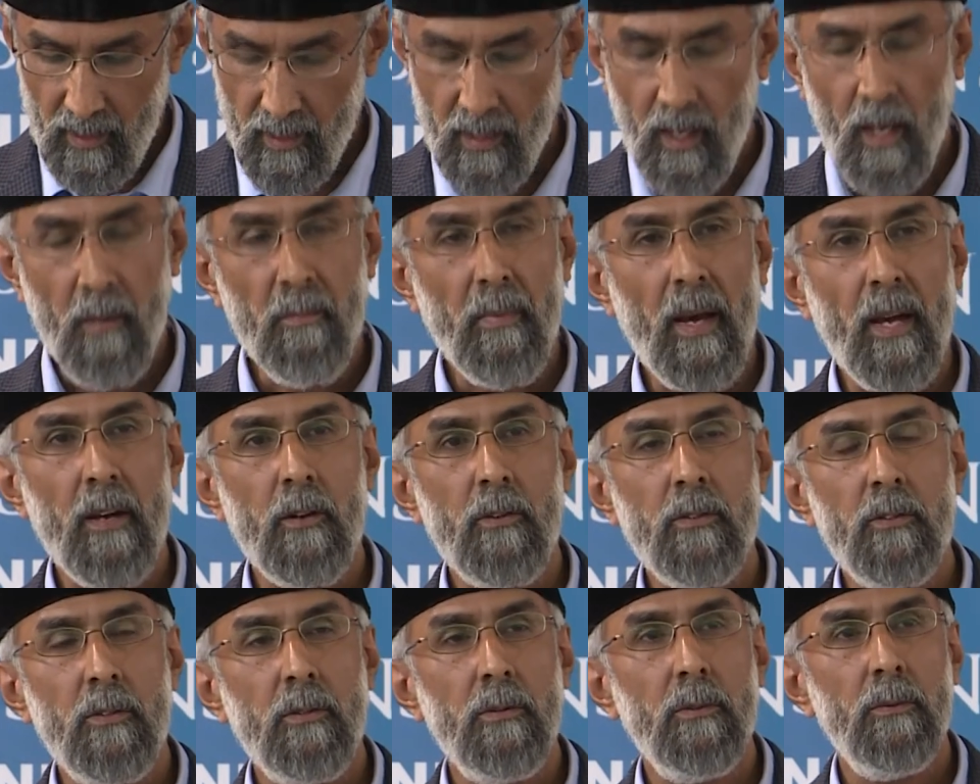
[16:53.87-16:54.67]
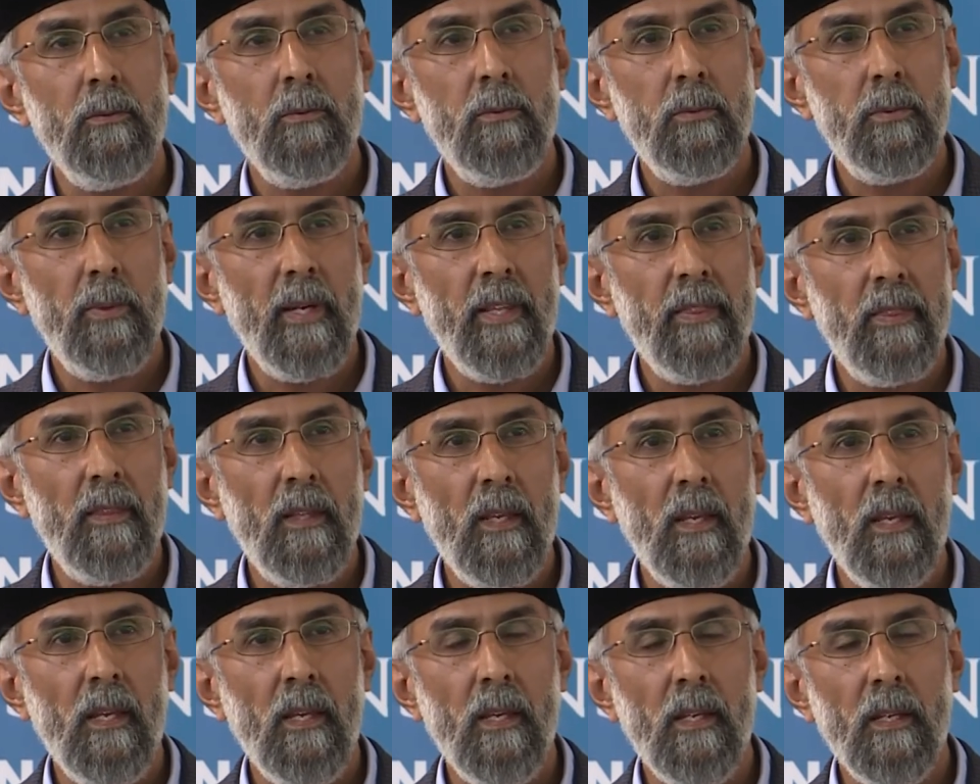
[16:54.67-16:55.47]
came out with
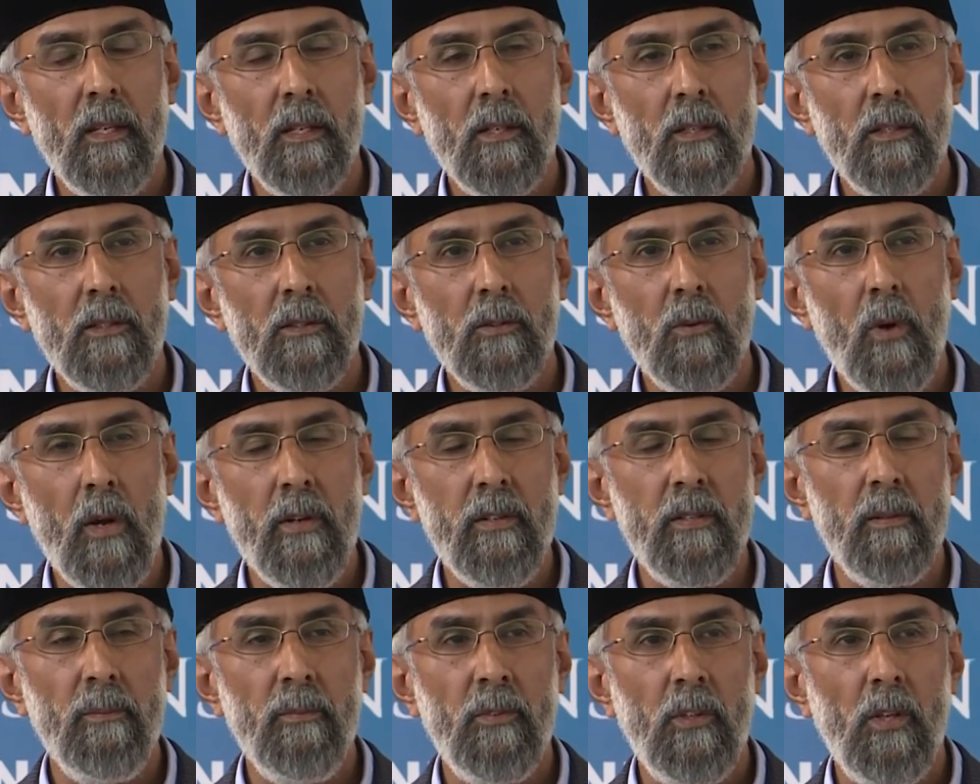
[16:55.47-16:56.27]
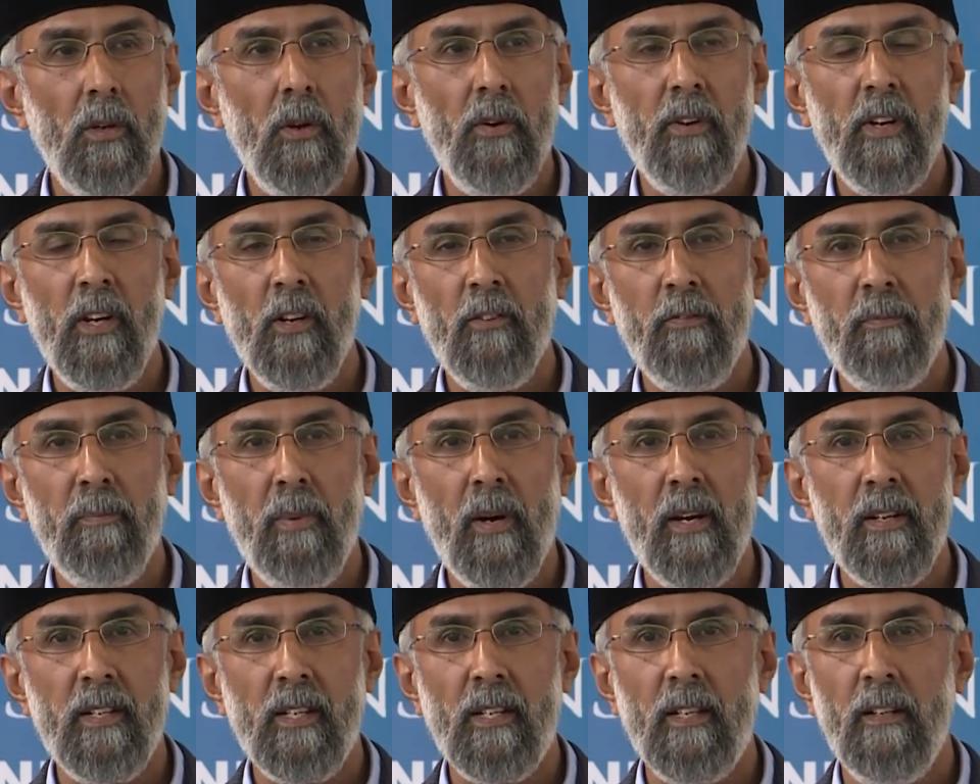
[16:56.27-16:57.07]
the quantum theory of
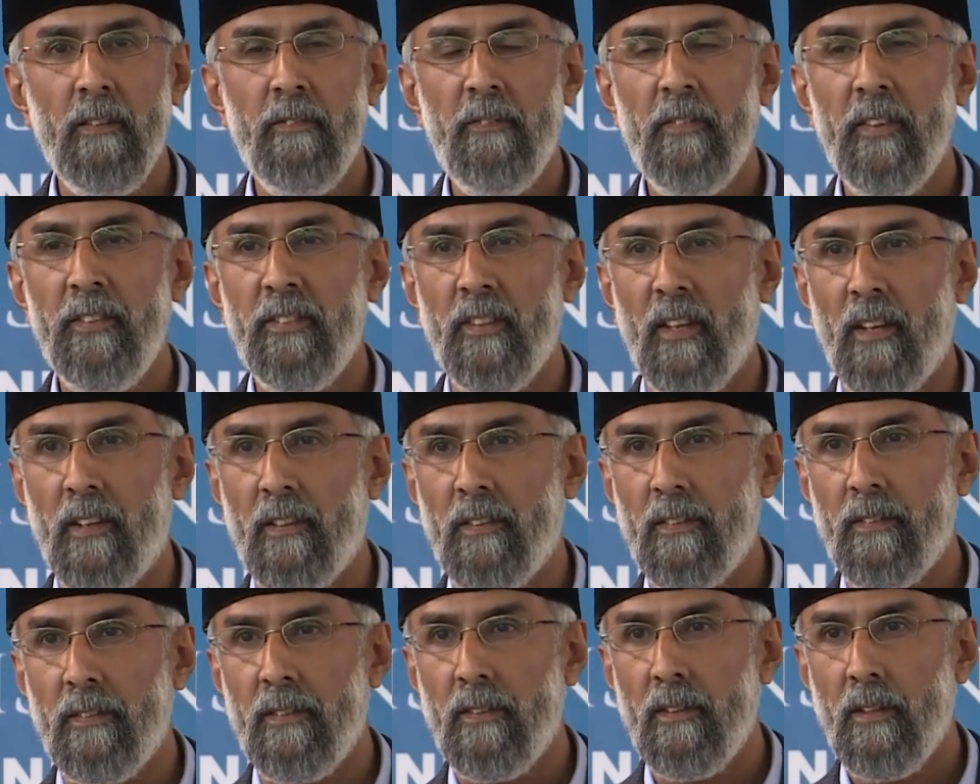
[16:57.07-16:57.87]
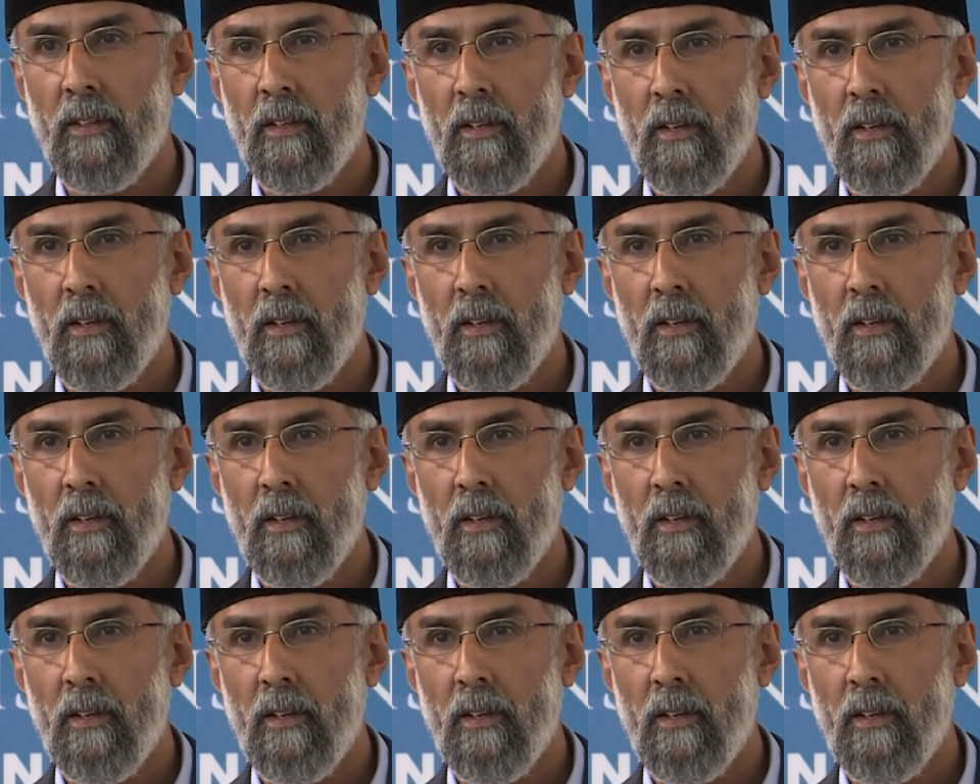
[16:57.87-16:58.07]
particle physics.